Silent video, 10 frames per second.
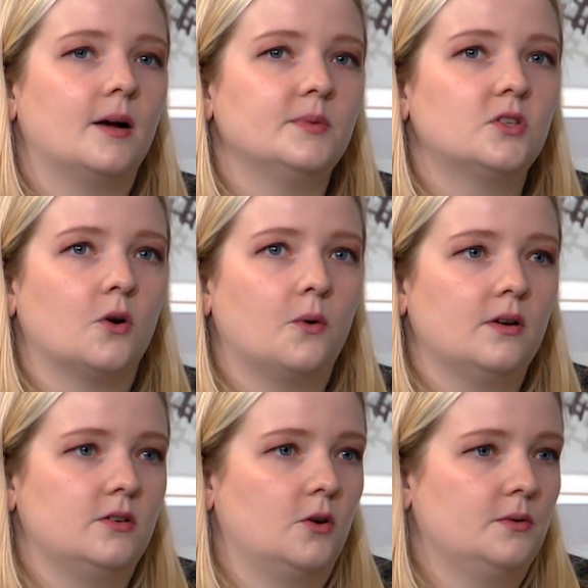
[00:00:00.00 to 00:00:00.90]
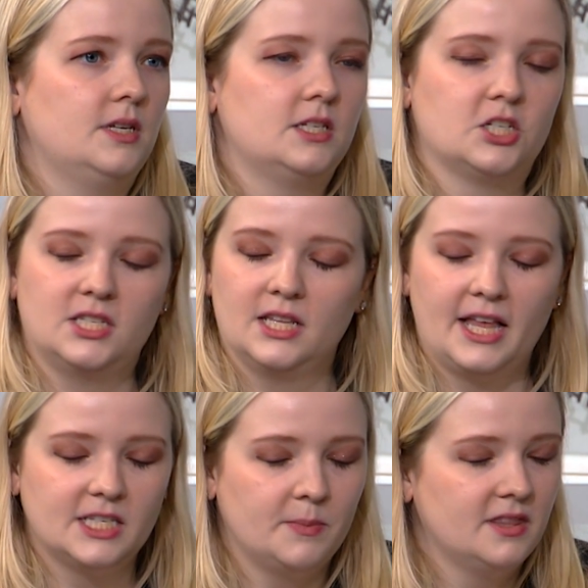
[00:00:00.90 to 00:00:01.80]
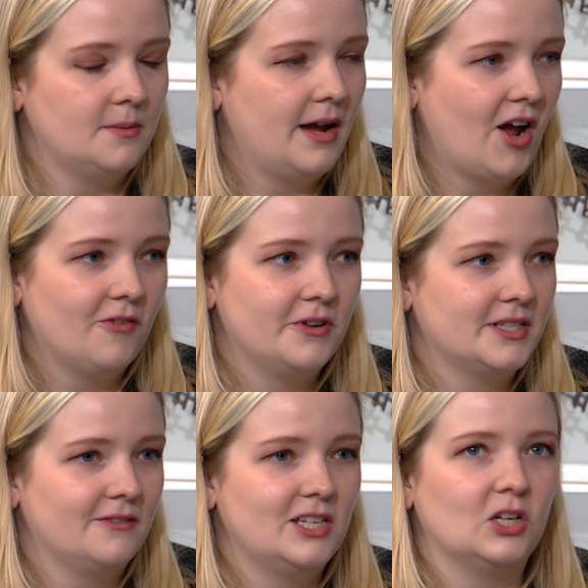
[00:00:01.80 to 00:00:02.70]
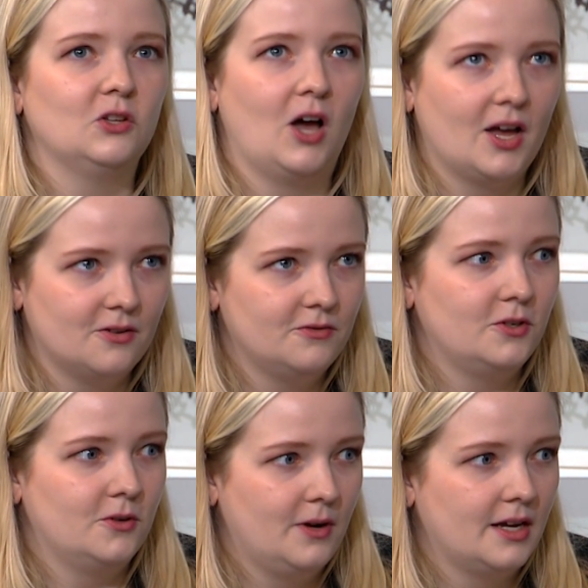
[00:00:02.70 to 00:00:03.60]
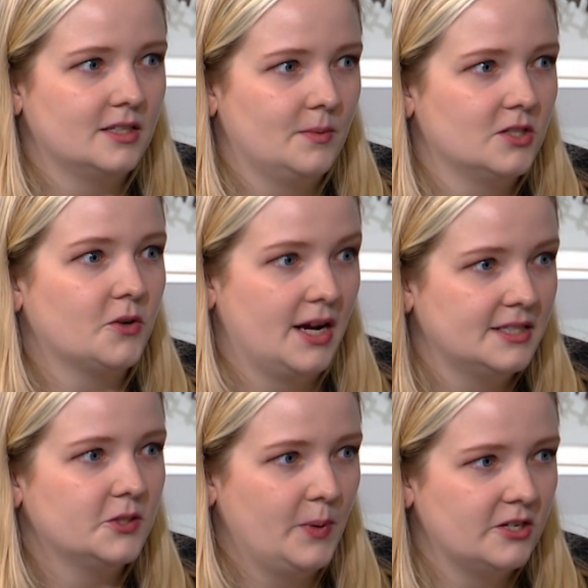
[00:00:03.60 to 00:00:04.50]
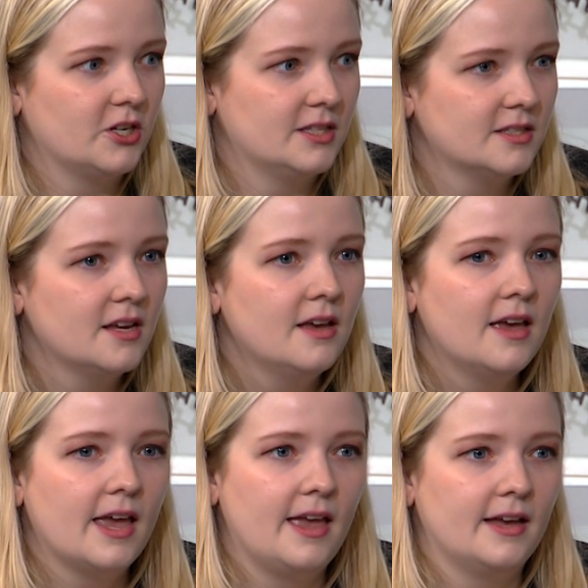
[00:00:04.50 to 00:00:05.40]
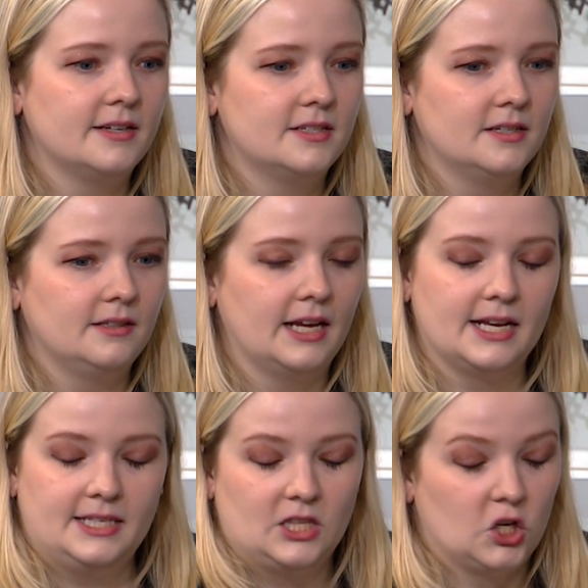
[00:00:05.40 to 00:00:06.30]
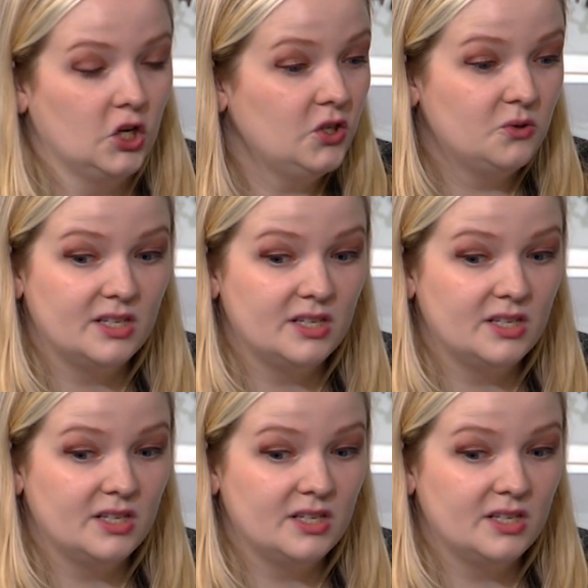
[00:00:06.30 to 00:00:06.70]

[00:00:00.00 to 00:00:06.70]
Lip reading: So, just in the last month in my office, I've seen a lot of new eczema and psoriasis patients. And like I said, the good news